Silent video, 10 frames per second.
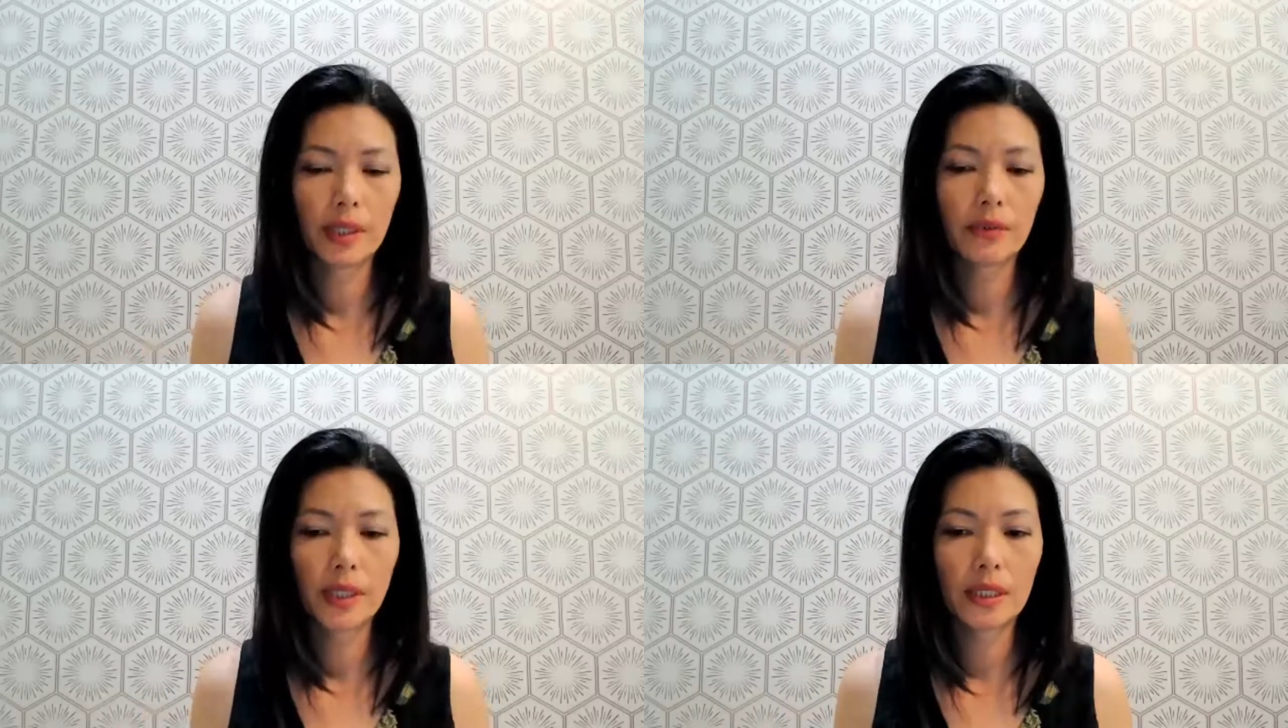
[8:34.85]

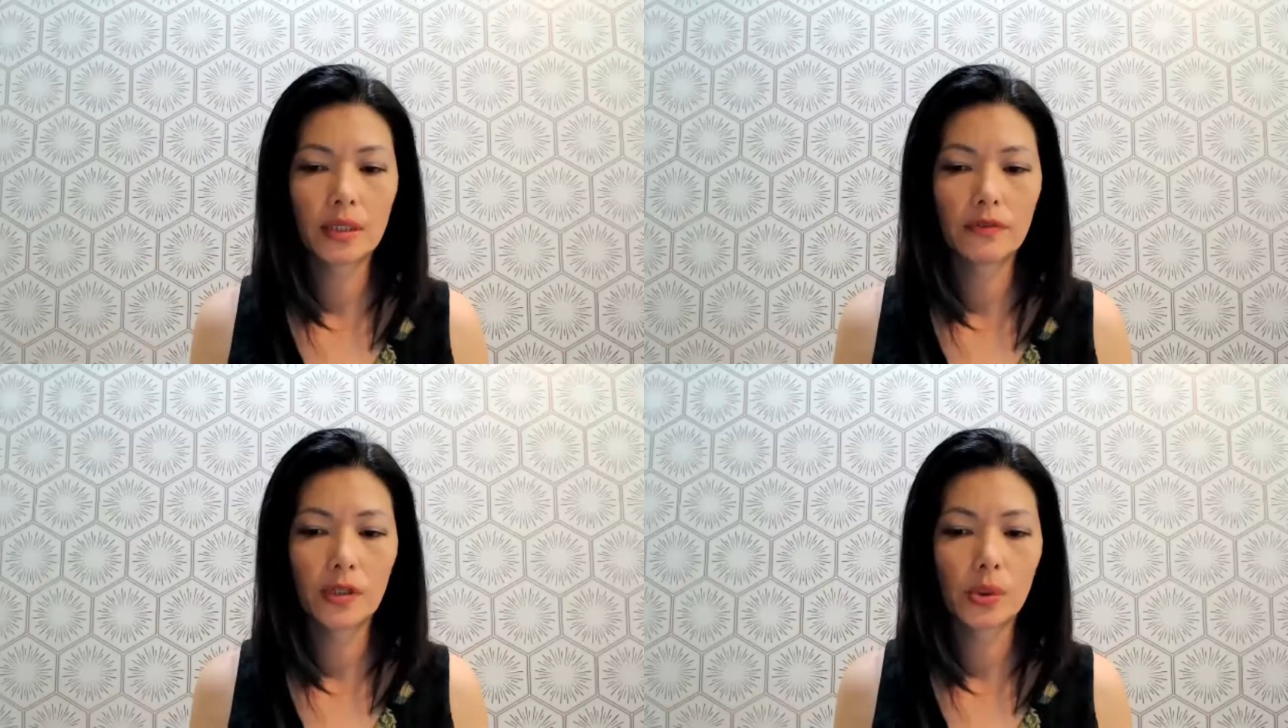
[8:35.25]
being ready
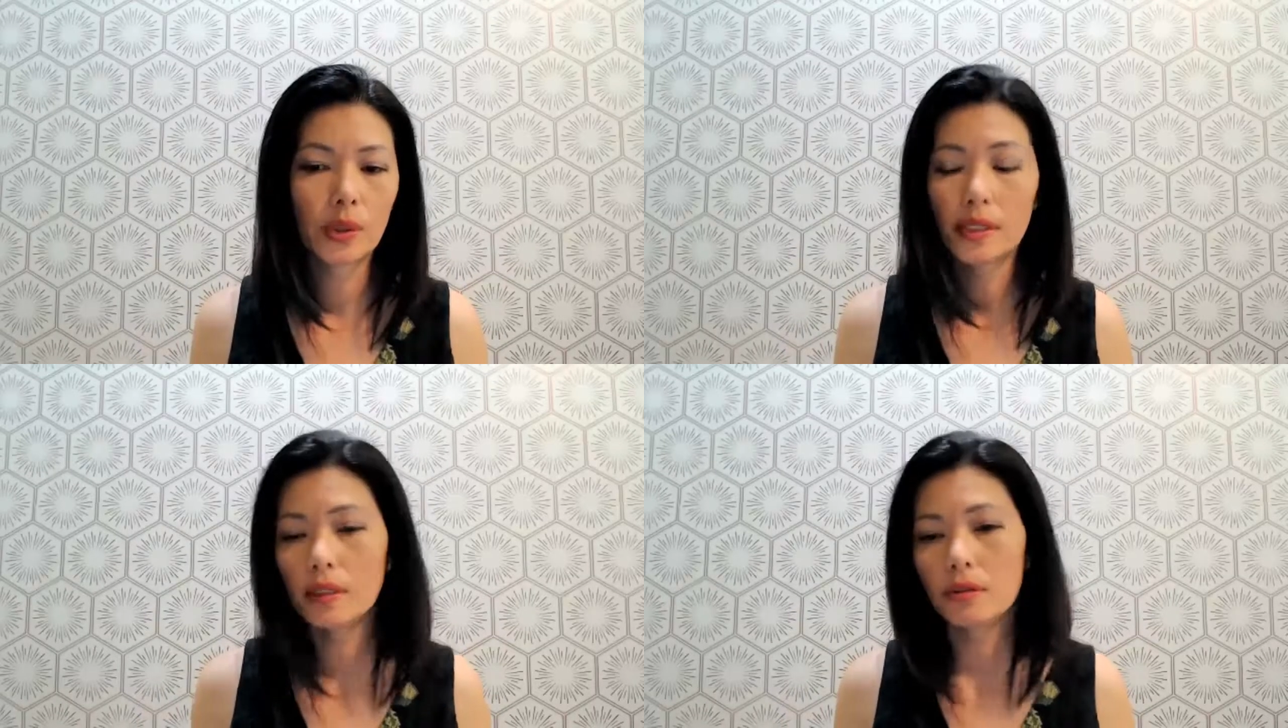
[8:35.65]
to
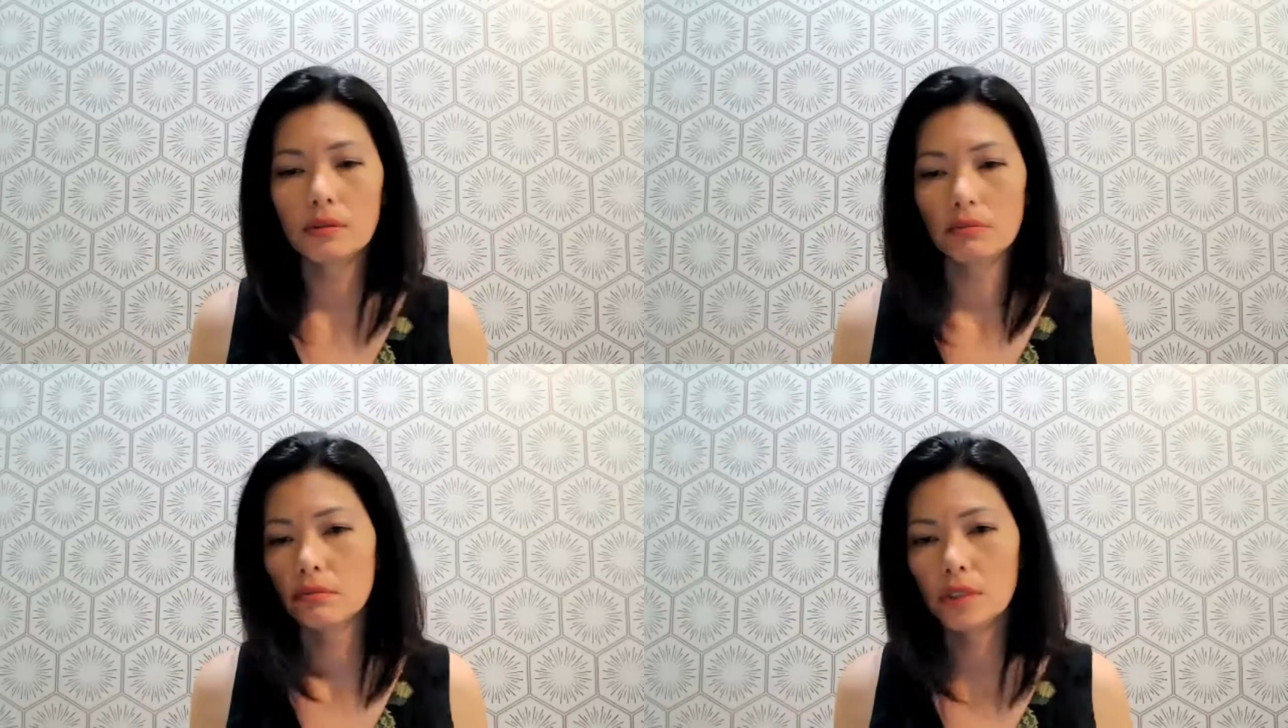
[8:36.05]
visualize,
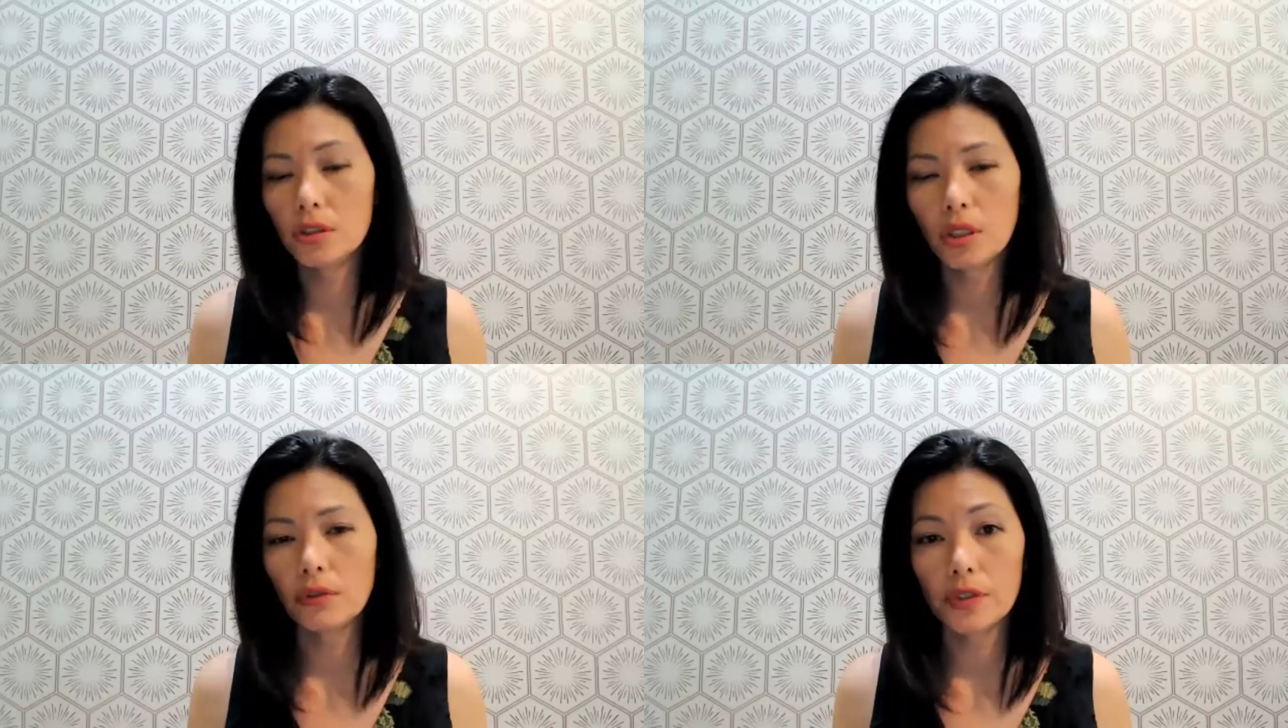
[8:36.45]
then
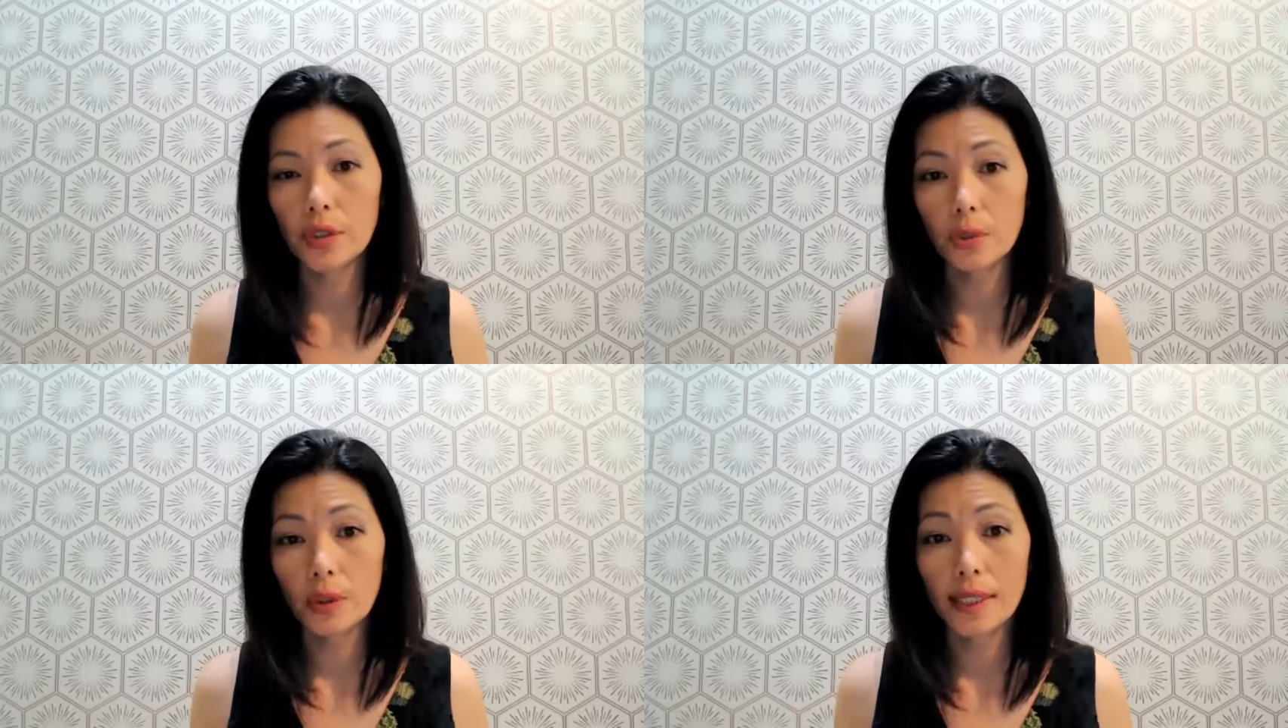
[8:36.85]
don't
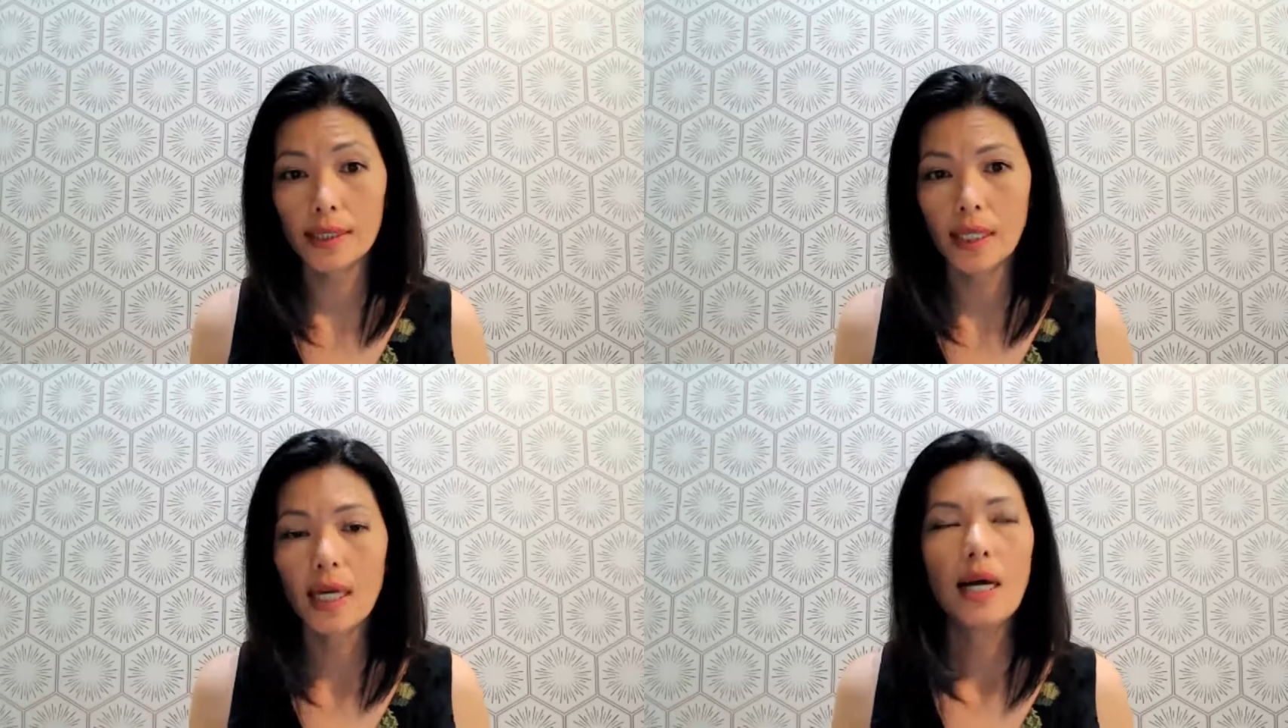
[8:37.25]
visualize.